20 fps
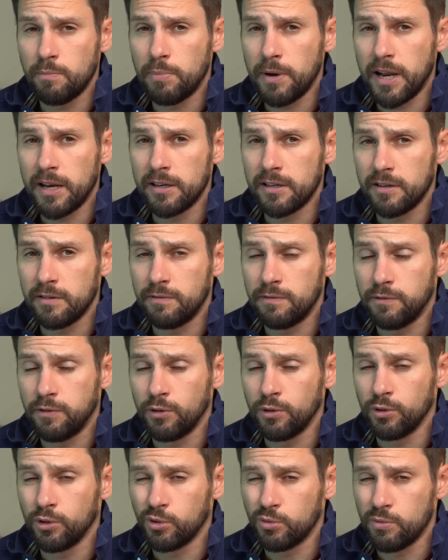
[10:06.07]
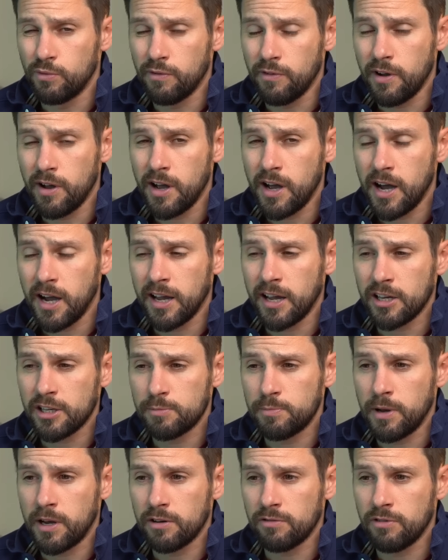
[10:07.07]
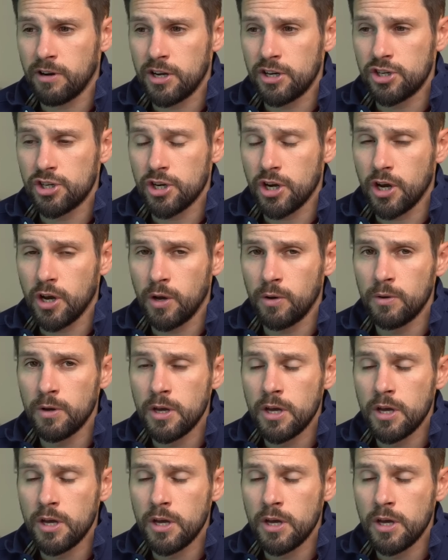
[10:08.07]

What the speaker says: blended foils with a high aspect ratio,